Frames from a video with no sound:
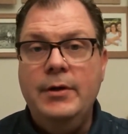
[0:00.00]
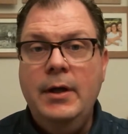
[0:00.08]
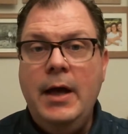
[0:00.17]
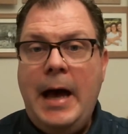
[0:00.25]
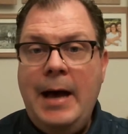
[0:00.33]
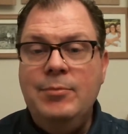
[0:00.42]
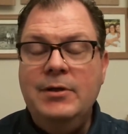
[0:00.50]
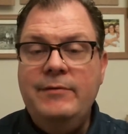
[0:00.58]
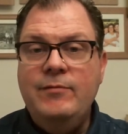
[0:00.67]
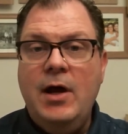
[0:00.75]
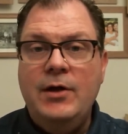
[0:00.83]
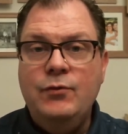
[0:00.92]
I believe
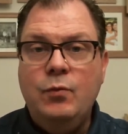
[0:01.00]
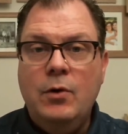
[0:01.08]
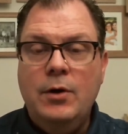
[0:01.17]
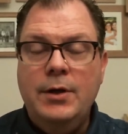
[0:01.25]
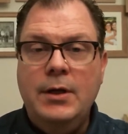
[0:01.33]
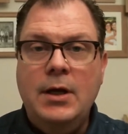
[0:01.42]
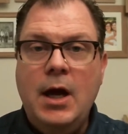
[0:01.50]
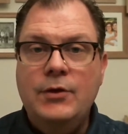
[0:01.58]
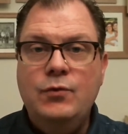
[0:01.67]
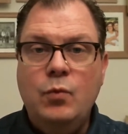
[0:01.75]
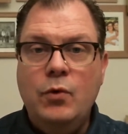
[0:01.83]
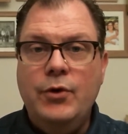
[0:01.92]
God's word. God's
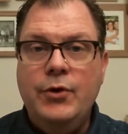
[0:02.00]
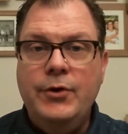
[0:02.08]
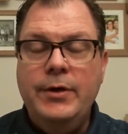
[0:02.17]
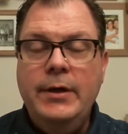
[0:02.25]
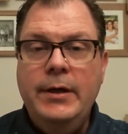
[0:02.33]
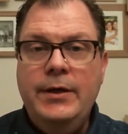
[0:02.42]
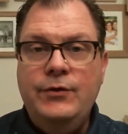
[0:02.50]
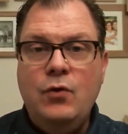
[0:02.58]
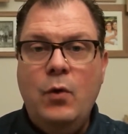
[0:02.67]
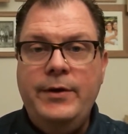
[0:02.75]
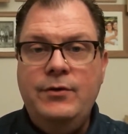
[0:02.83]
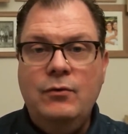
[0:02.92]
word is
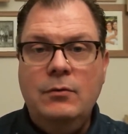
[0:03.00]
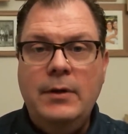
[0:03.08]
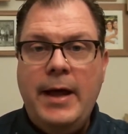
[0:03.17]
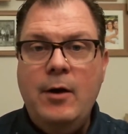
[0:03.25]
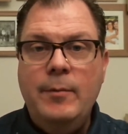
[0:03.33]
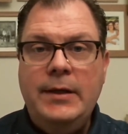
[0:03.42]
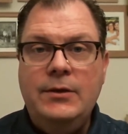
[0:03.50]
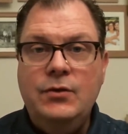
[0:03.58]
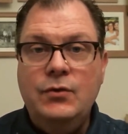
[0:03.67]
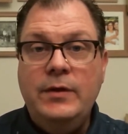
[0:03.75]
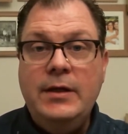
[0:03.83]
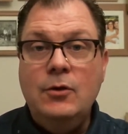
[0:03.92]
going to allow me to
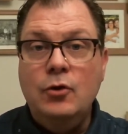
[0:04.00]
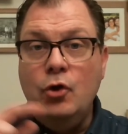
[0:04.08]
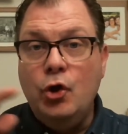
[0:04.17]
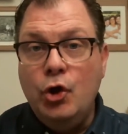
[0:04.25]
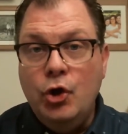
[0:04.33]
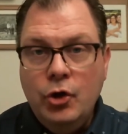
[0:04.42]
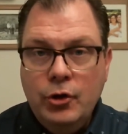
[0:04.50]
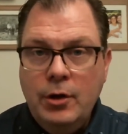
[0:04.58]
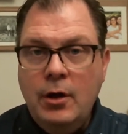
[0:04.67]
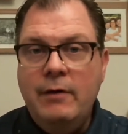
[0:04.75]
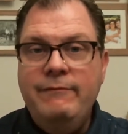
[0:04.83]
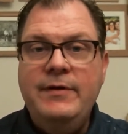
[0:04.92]
then learn
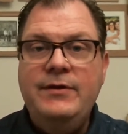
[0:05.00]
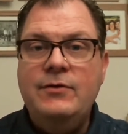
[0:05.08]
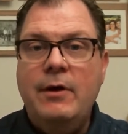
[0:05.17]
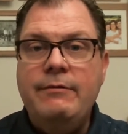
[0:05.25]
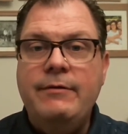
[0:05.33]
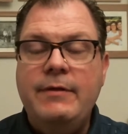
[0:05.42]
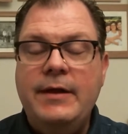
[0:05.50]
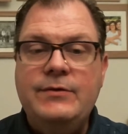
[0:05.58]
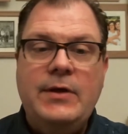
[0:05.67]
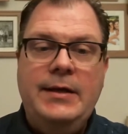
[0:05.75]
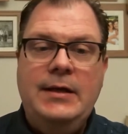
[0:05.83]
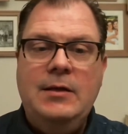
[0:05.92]
of these other things
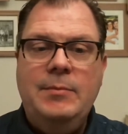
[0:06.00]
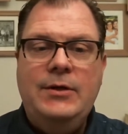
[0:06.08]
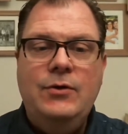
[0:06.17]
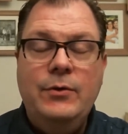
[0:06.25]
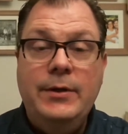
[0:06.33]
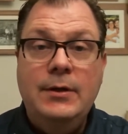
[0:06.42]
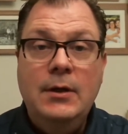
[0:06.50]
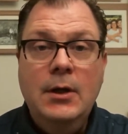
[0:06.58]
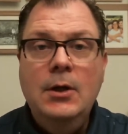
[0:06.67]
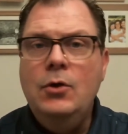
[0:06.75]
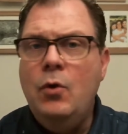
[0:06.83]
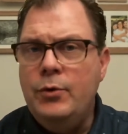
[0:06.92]
I need to be doing.
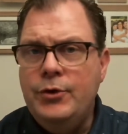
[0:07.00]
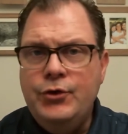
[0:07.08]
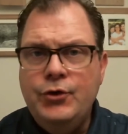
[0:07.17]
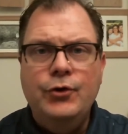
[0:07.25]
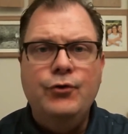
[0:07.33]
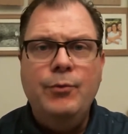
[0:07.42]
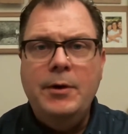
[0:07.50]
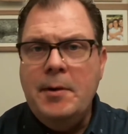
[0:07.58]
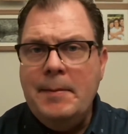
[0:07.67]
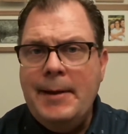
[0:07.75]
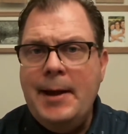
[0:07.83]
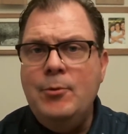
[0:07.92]
Going to church, reading my
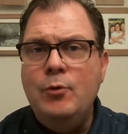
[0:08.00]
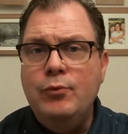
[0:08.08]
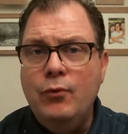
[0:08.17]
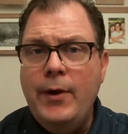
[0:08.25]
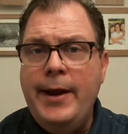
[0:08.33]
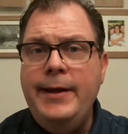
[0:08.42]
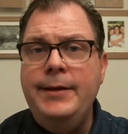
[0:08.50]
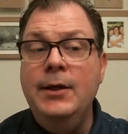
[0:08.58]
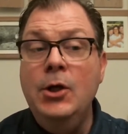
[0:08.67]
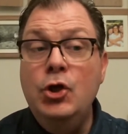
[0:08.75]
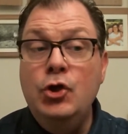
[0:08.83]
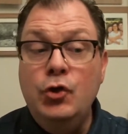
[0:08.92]
Bible, praying,
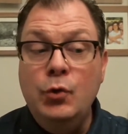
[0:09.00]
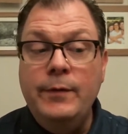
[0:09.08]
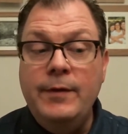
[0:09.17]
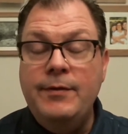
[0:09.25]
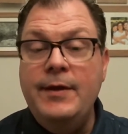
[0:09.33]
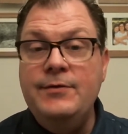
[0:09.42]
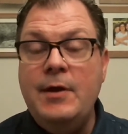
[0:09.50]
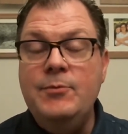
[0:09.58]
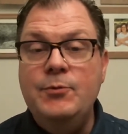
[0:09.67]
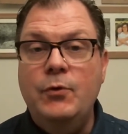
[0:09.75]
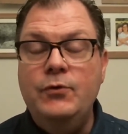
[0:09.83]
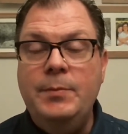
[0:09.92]
doing the things I'm
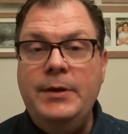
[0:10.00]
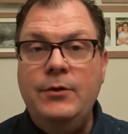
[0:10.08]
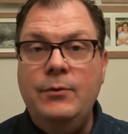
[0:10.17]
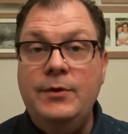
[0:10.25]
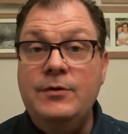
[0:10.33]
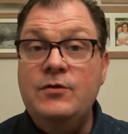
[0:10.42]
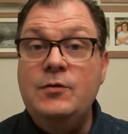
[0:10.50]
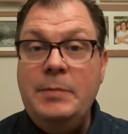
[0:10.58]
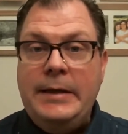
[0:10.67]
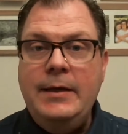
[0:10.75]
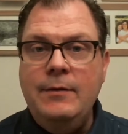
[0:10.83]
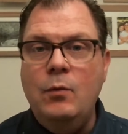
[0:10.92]
supposed to be doing,
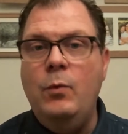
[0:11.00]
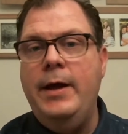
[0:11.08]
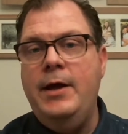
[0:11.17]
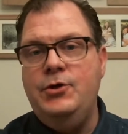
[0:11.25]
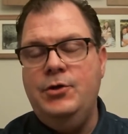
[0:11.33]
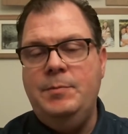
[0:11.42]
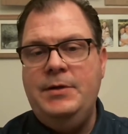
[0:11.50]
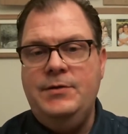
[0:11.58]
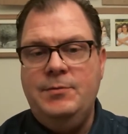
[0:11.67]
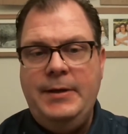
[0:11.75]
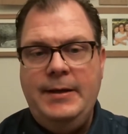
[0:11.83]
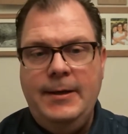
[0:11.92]
speaking the way I should be
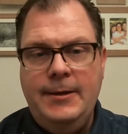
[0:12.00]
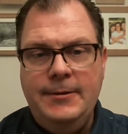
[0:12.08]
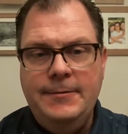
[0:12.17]
speaking.